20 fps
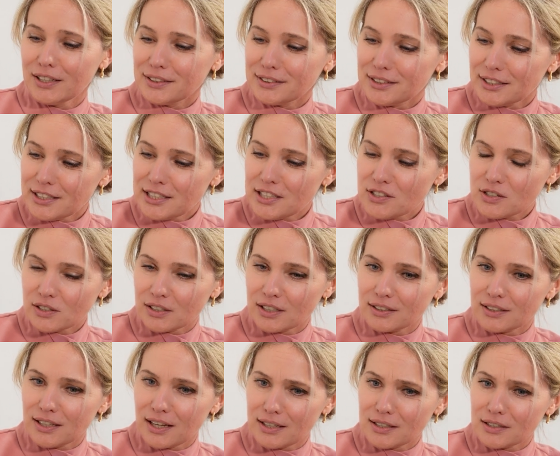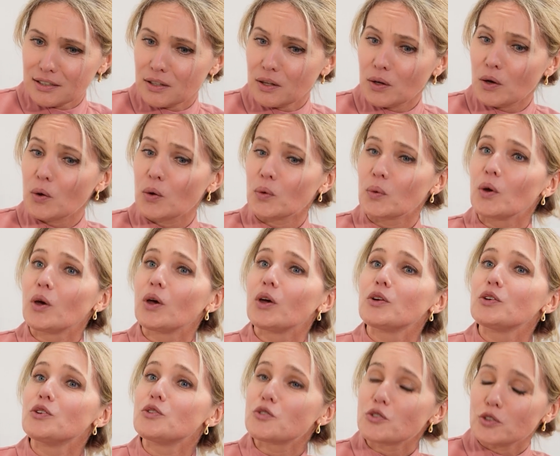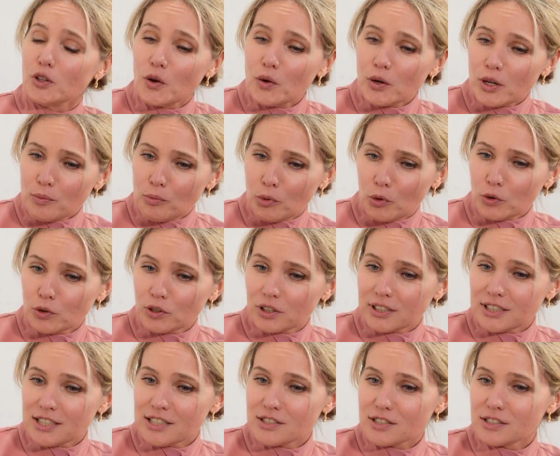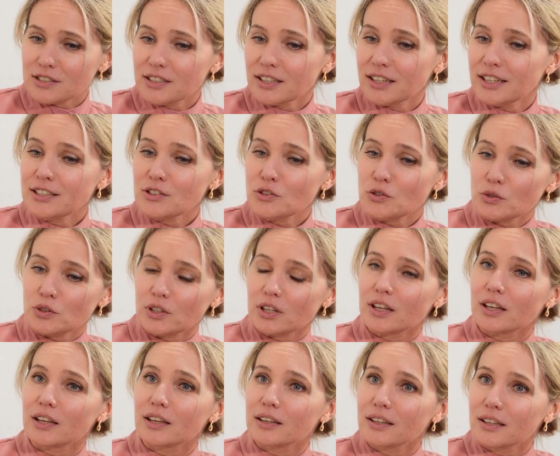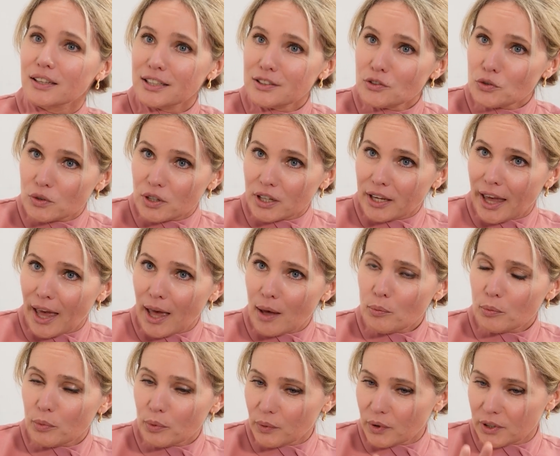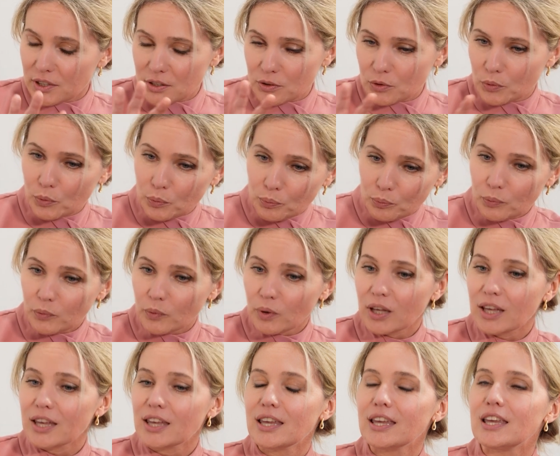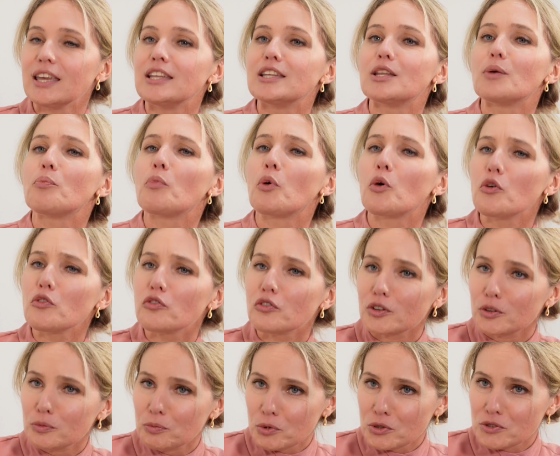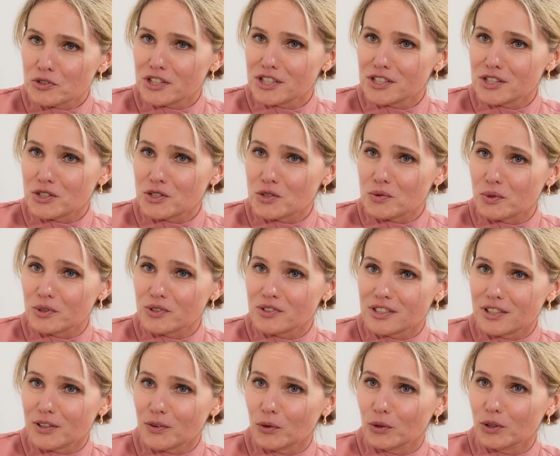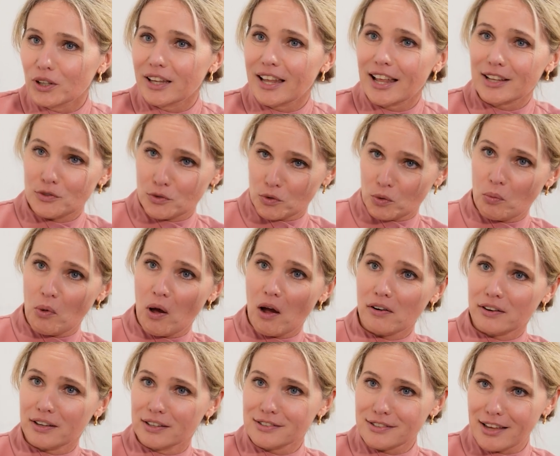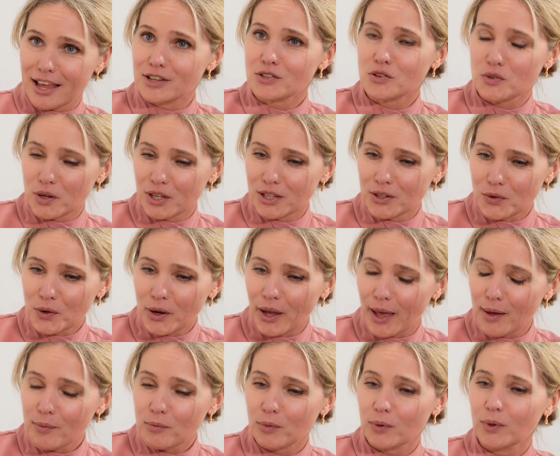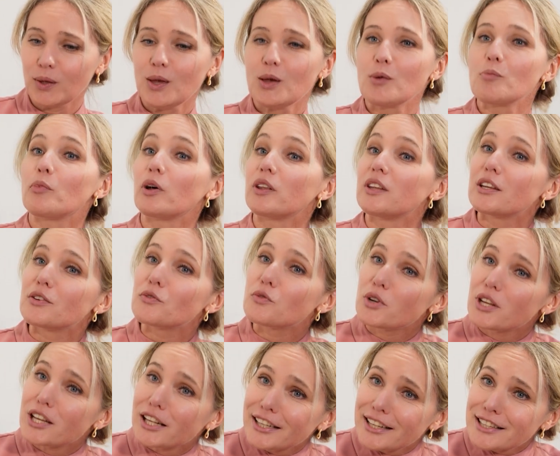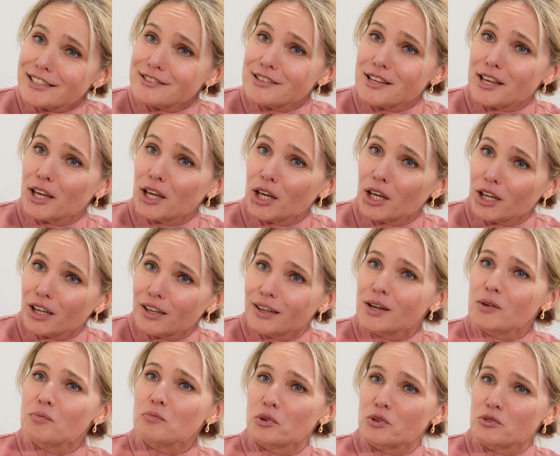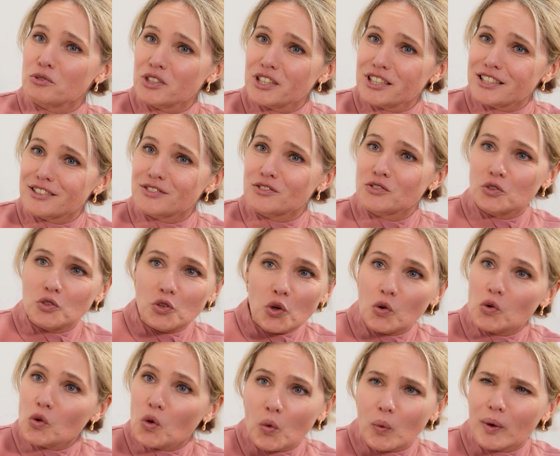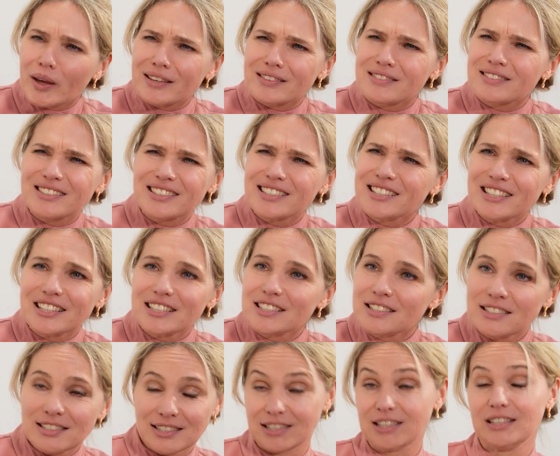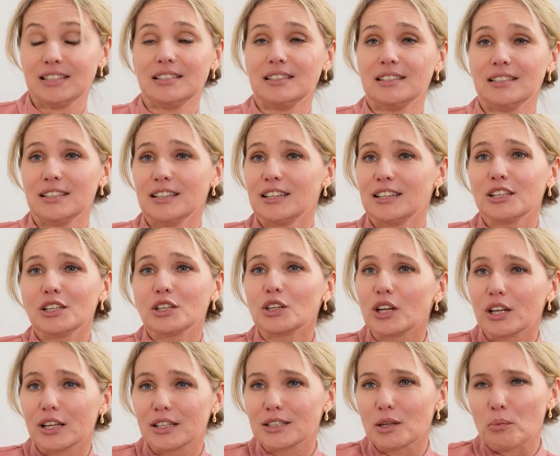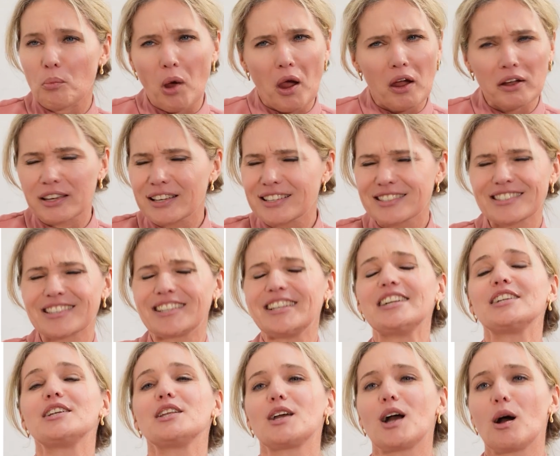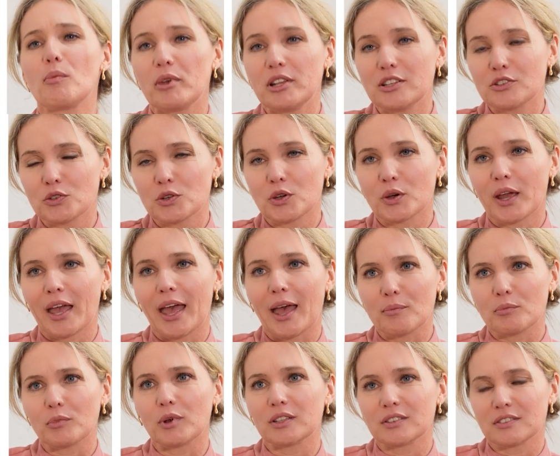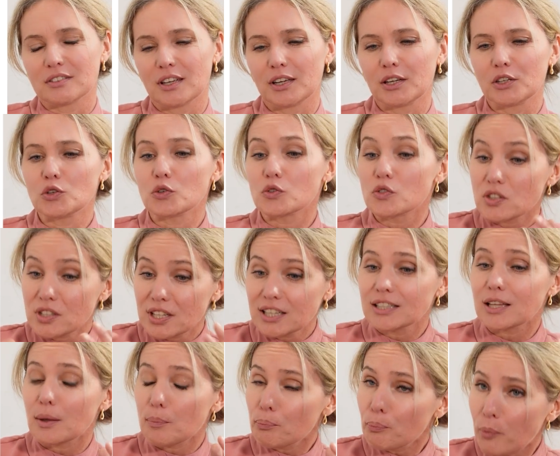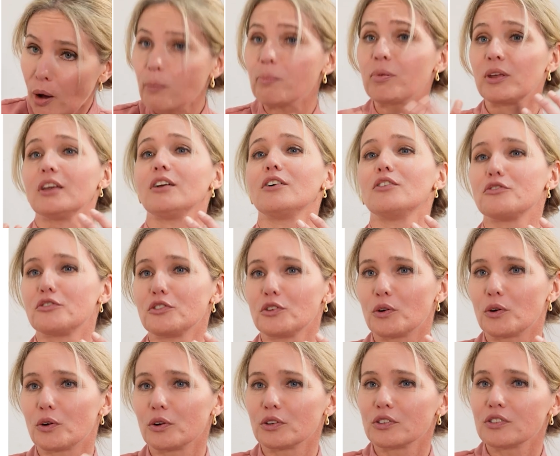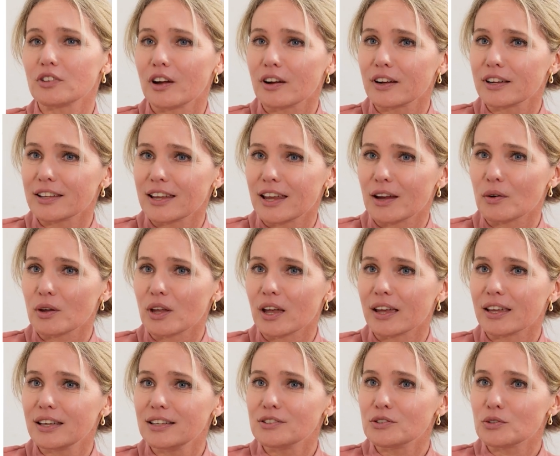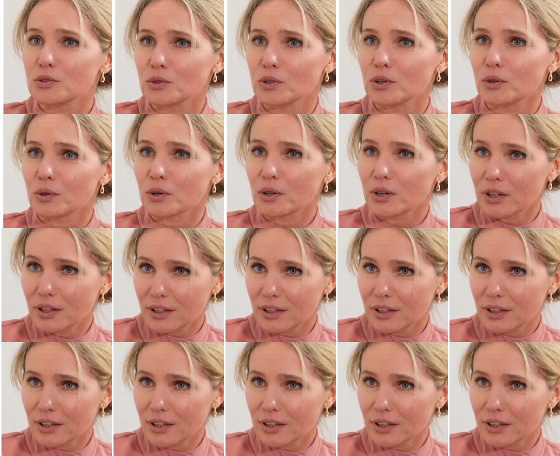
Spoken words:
the lesion and then you slowly pull the lesion into the cap, and in the perfect procedure you will see all the lateral markings entering your cap, but in realistic procedures you don't always see the markings clearly come into your cap, but you see the popping of your target area into your...